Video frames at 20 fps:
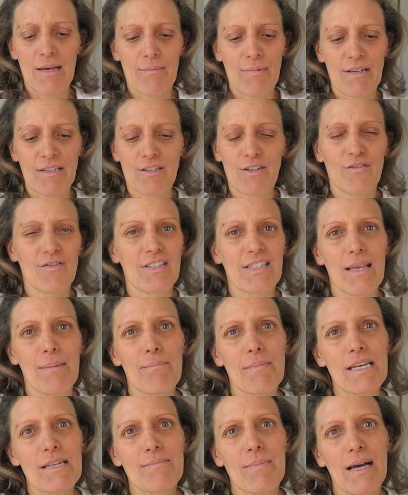because obviously
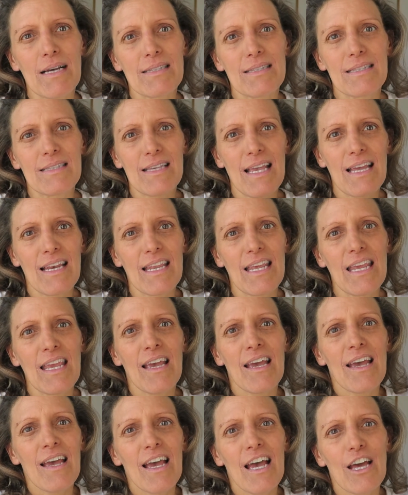it minimizes
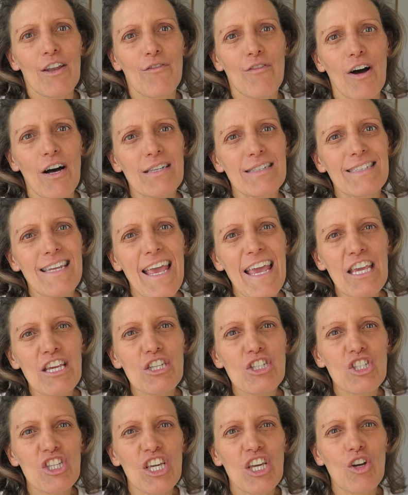any advanced
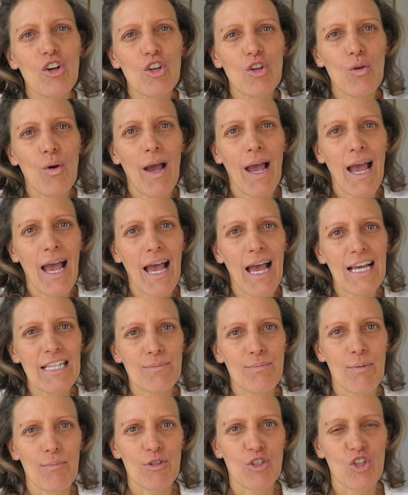aging on your
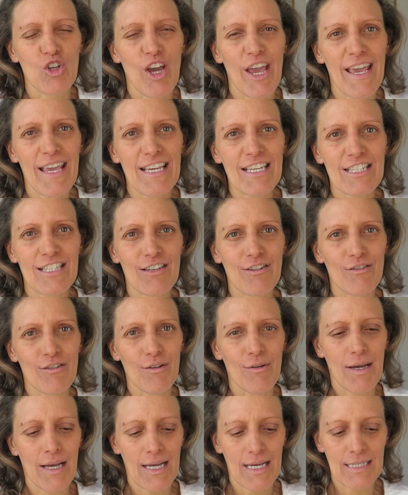hands, premature aging on
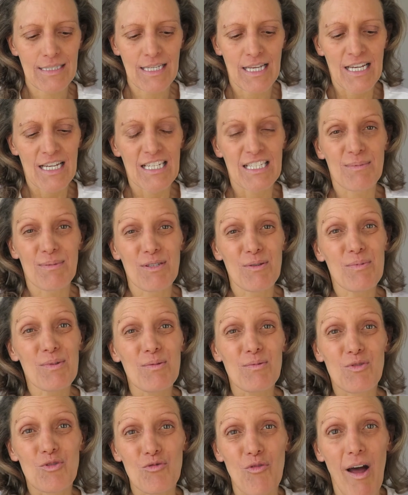your hands, especially when
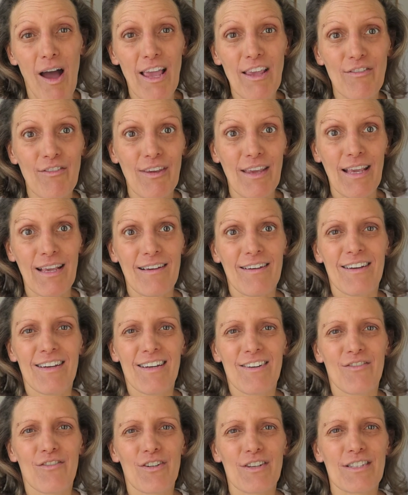you're driving,
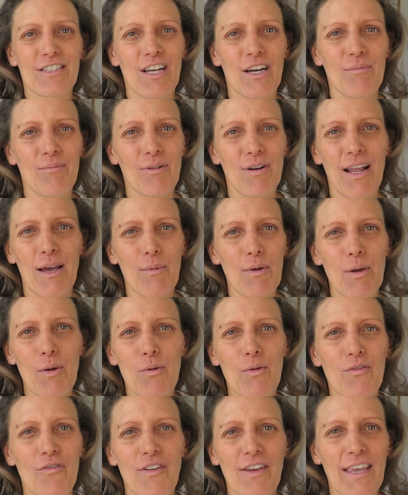for example. Like, we
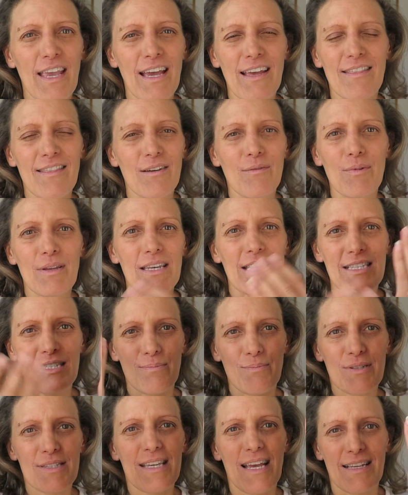all forget that we need
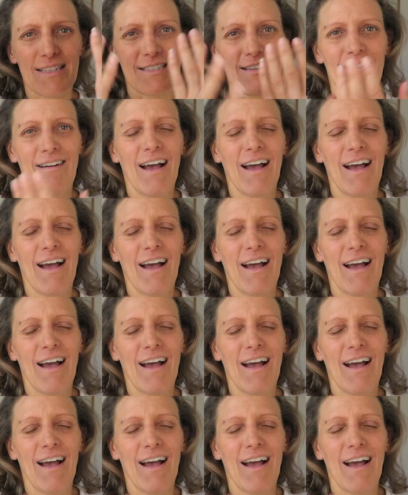to protect our